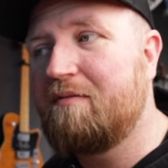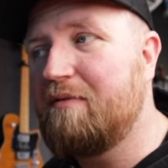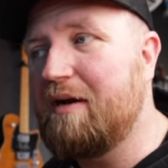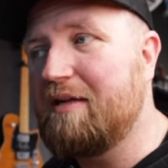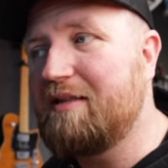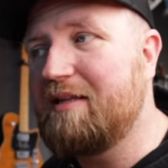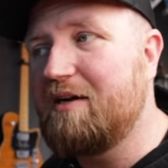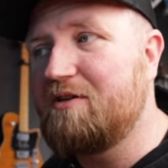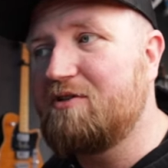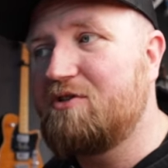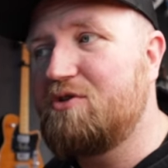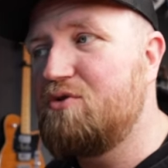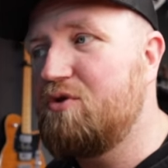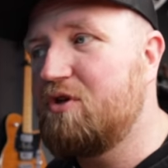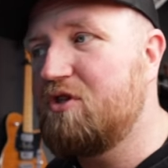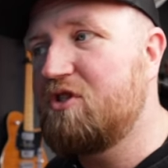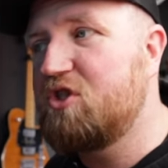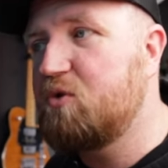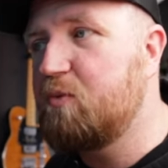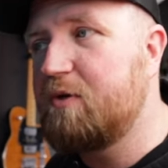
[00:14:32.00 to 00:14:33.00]
right there. So you
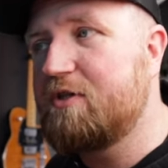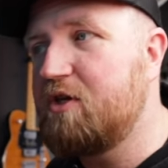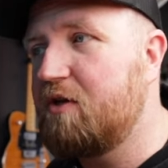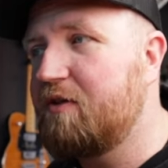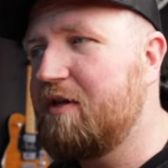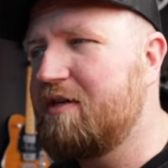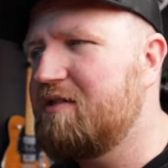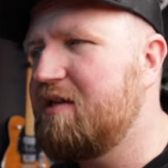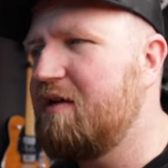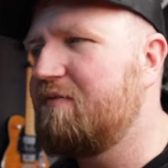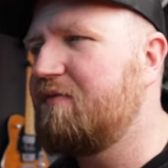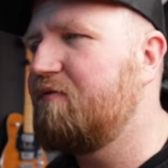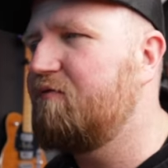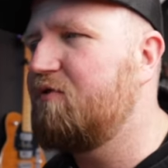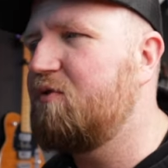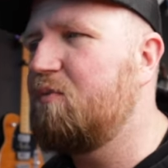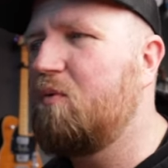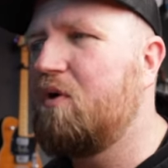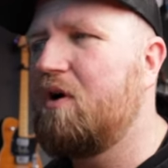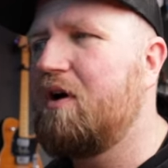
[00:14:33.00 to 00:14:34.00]
can switch all that stuff if
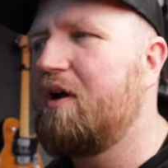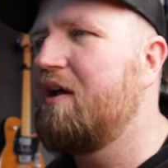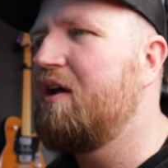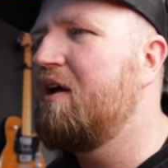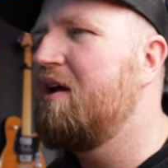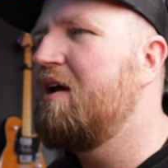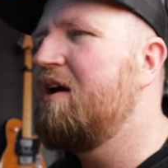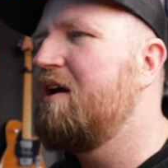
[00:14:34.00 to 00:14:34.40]
you want.